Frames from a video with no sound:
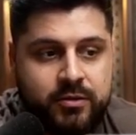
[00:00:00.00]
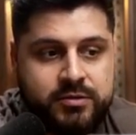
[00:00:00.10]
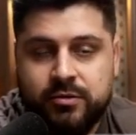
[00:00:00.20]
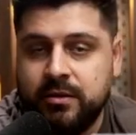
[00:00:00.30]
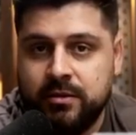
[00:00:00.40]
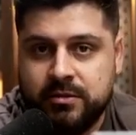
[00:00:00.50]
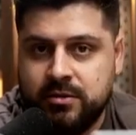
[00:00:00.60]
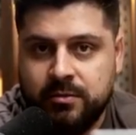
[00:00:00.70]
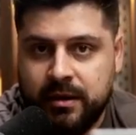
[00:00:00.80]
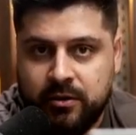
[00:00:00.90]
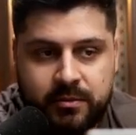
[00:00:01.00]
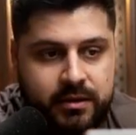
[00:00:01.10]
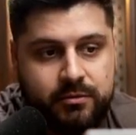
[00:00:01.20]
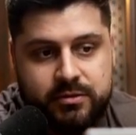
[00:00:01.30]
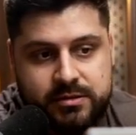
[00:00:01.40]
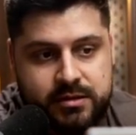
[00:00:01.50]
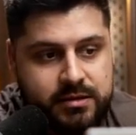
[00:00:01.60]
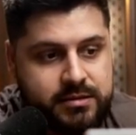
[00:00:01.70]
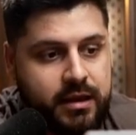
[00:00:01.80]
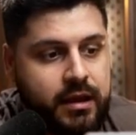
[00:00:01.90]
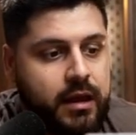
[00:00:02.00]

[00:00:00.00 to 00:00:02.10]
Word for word: you still you still make your money, which is nice.